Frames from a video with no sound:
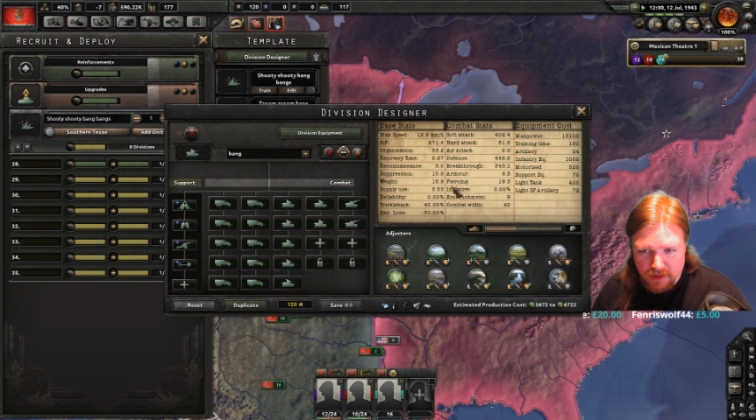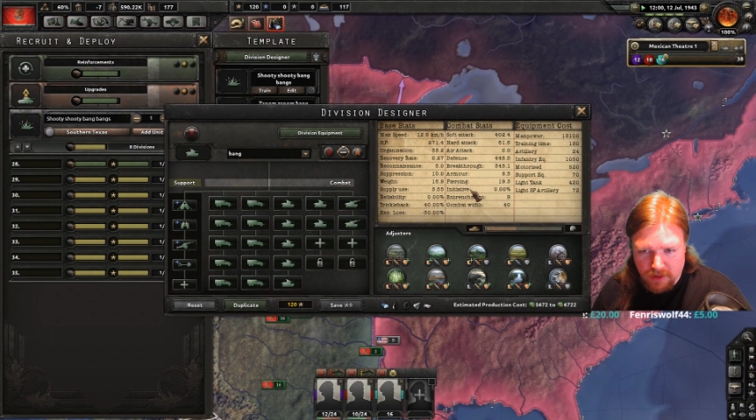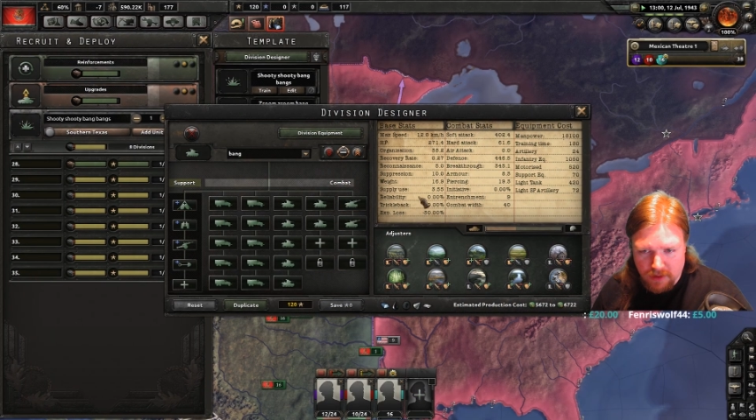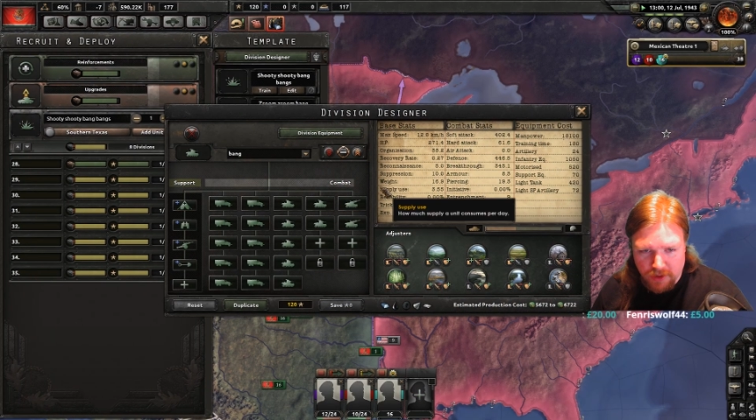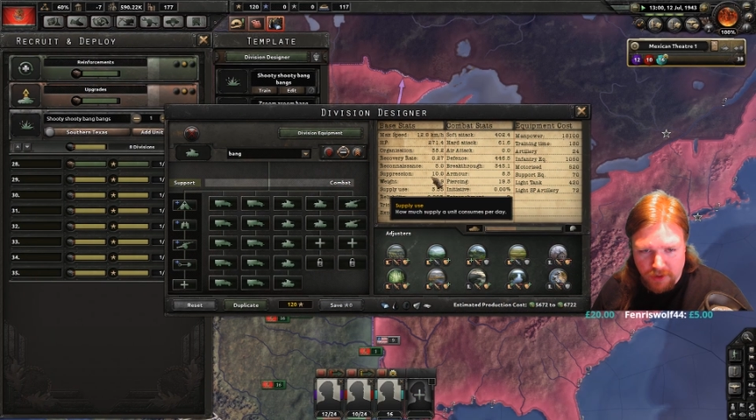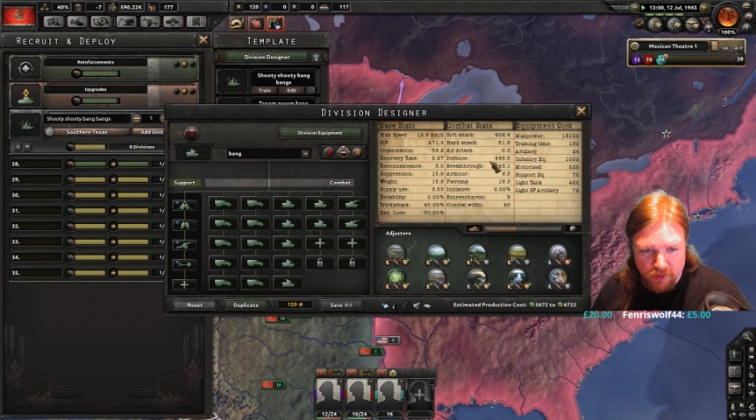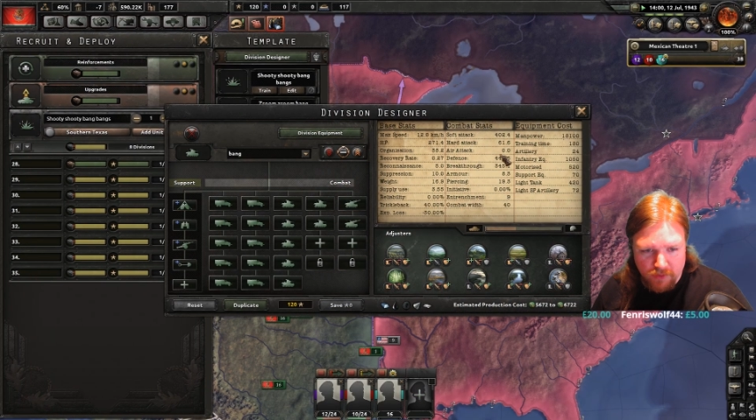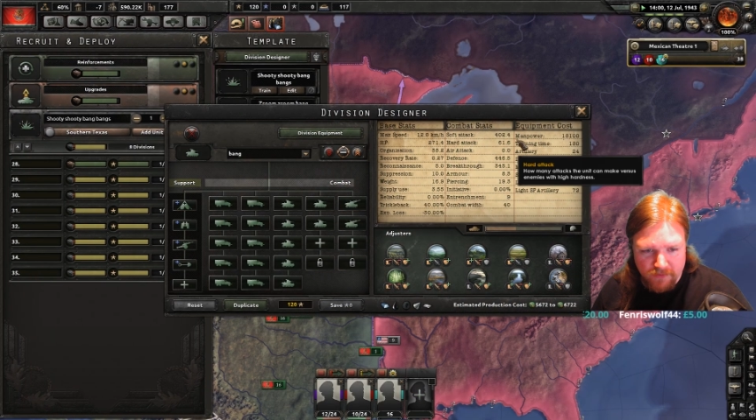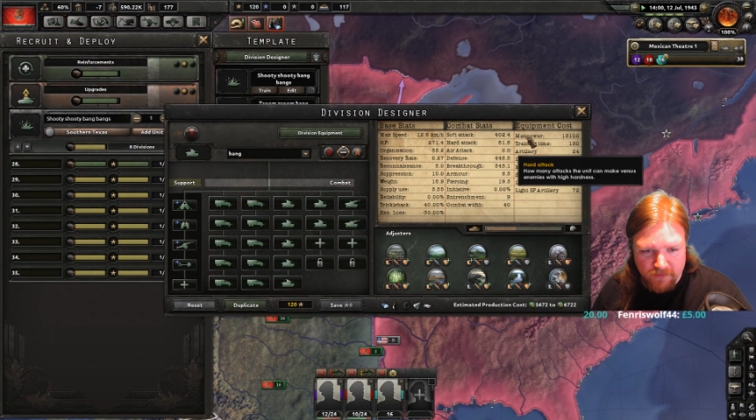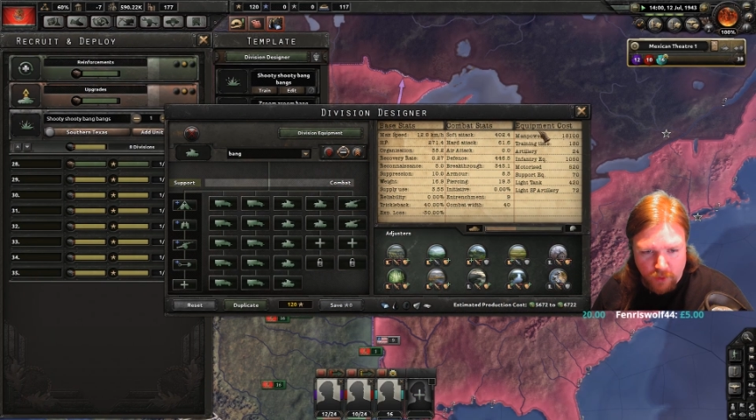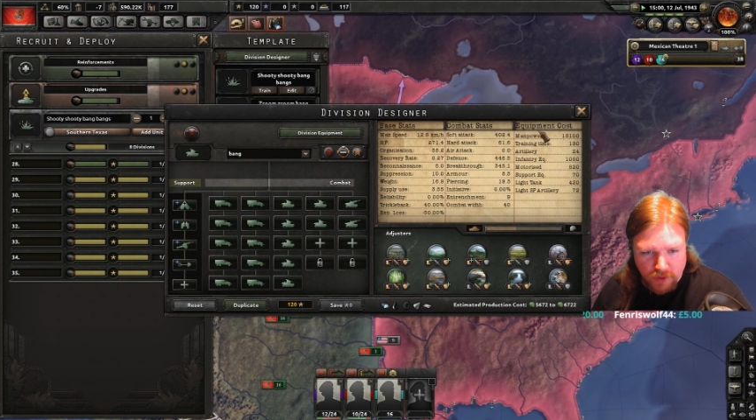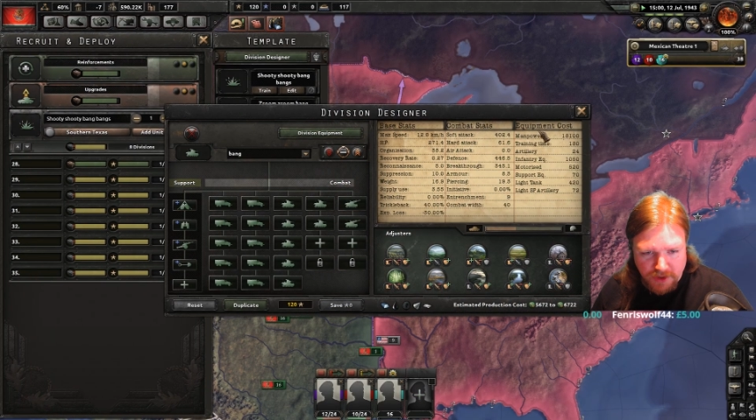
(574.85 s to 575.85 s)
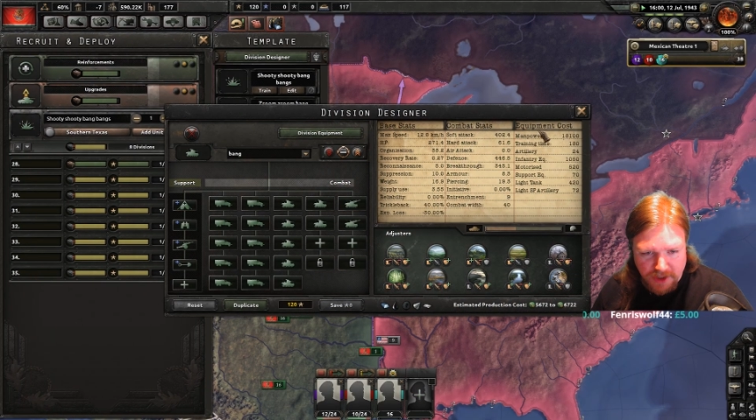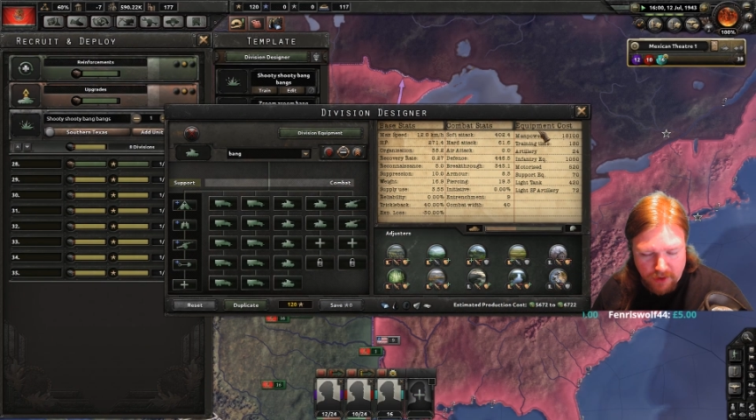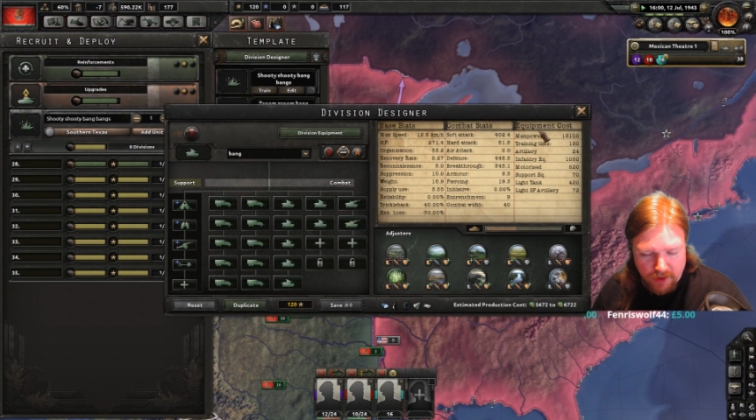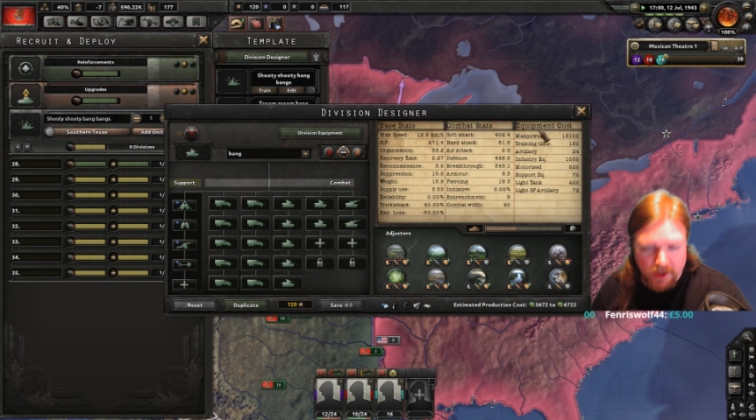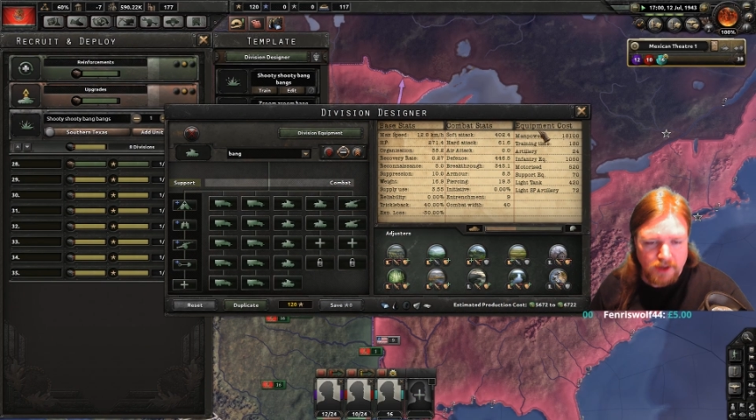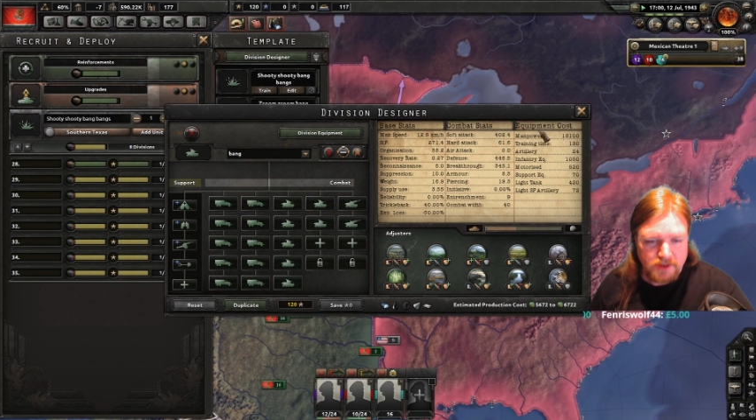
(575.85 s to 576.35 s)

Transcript: Oh, they're all forty. Okay,